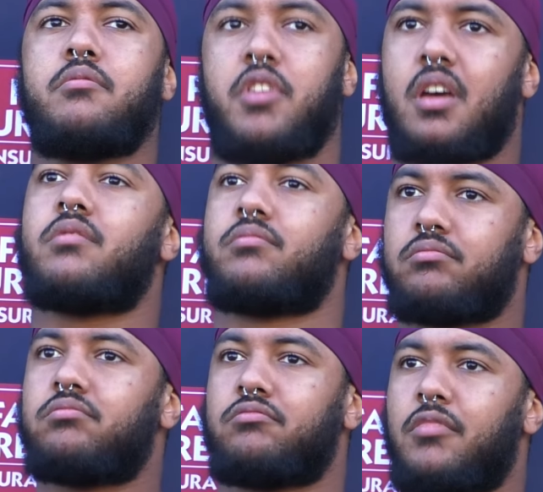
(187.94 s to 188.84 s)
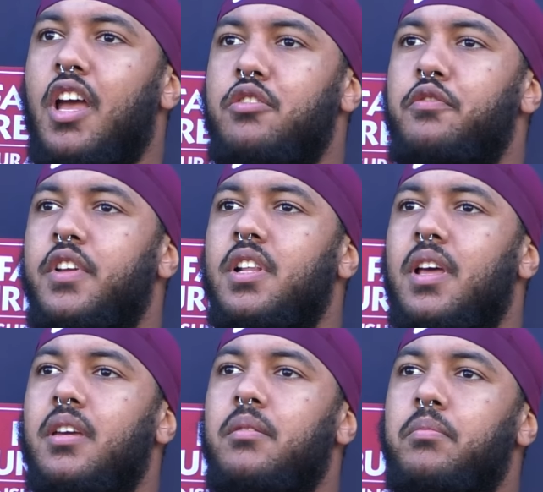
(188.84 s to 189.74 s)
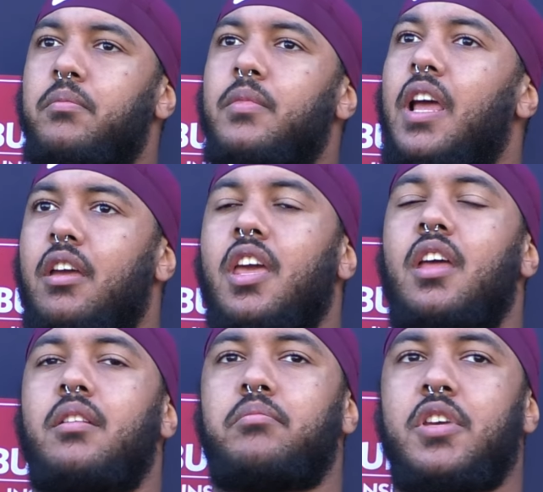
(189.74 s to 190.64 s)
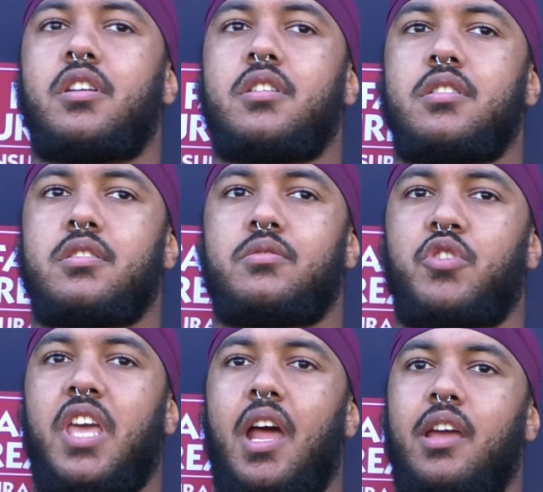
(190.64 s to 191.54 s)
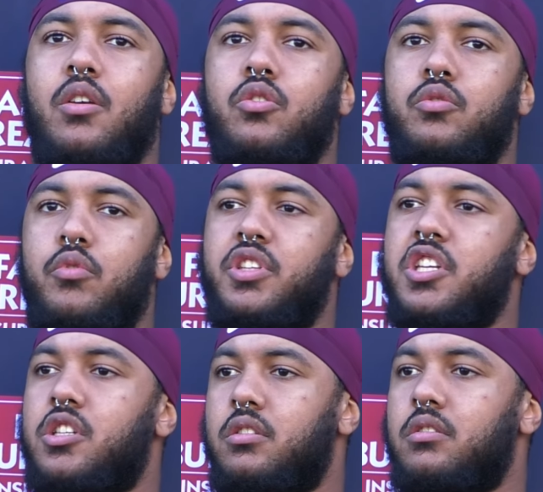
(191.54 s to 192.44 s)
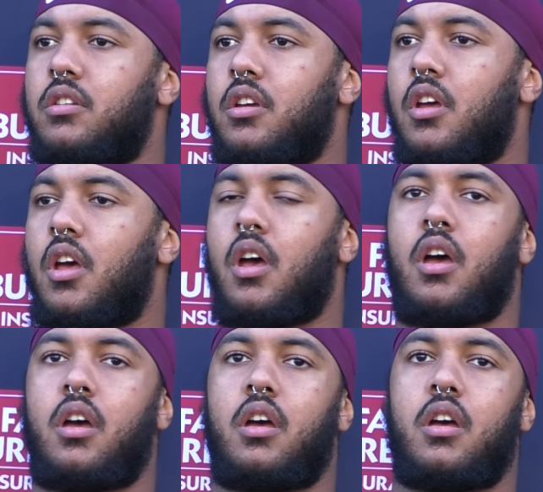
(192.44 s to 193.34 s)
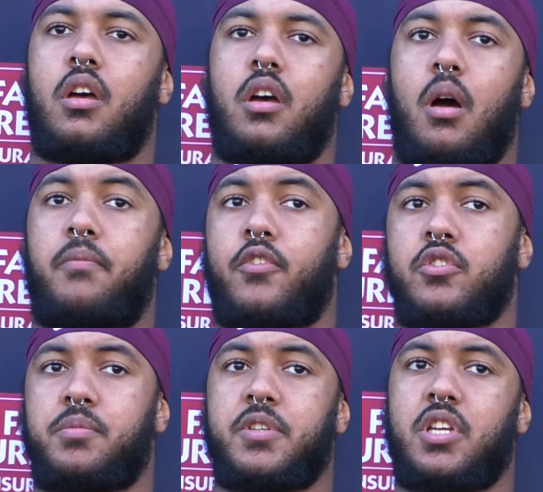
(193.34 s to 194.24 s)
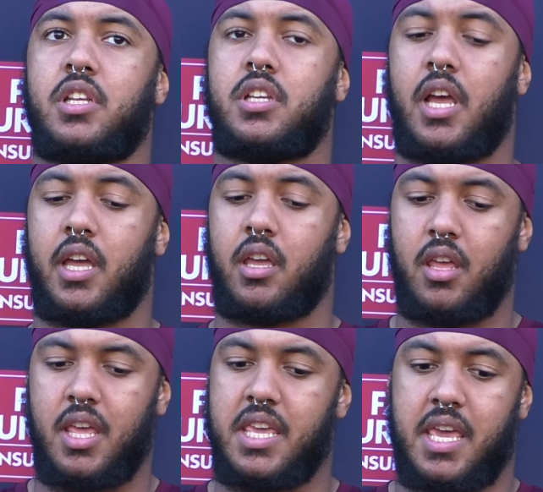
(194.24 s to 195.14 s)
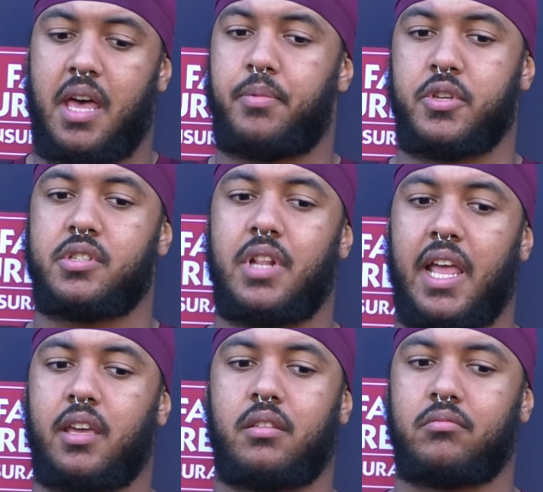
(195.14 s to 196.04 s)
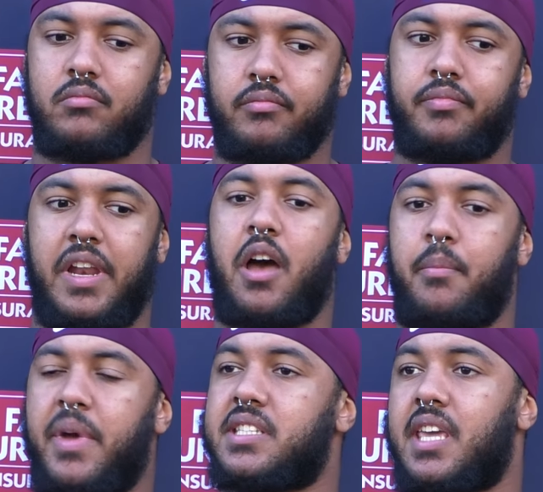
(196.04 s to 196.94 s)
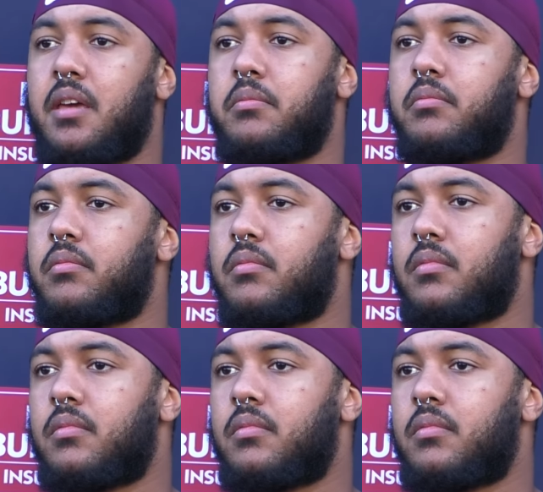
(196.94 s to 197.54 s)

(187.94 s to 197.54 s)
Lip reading: Yeah. I do feel like again, because we got, like, a good rotation up front, especially, like, it helped us, like, play our best game.